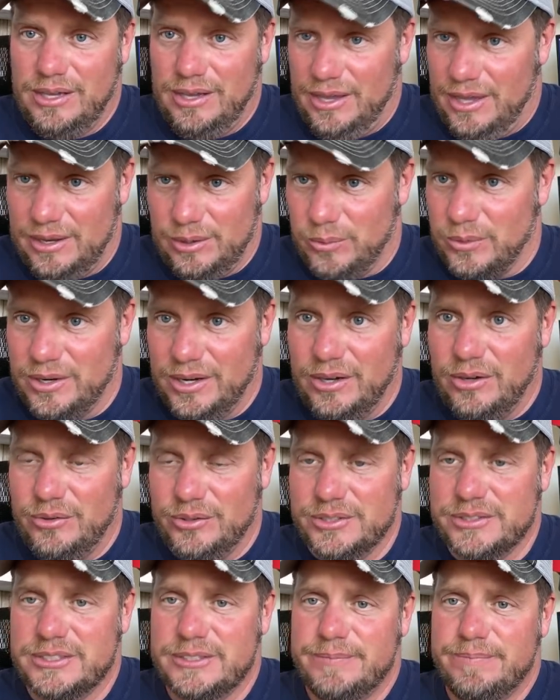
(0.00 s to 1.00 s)
anywhere
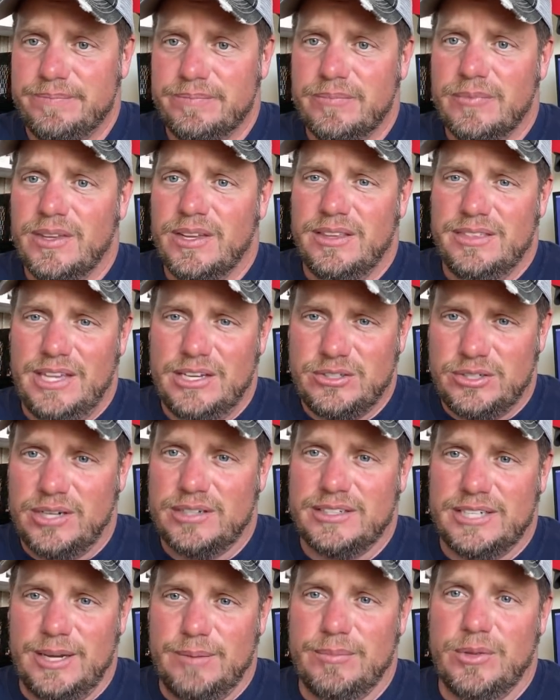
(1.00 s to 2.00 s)
else, that
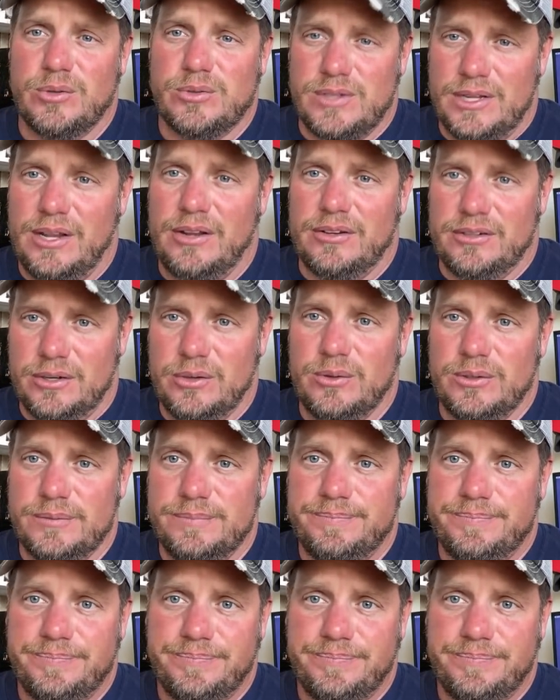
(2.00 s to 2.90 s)
truck team knows what the hell they're doing.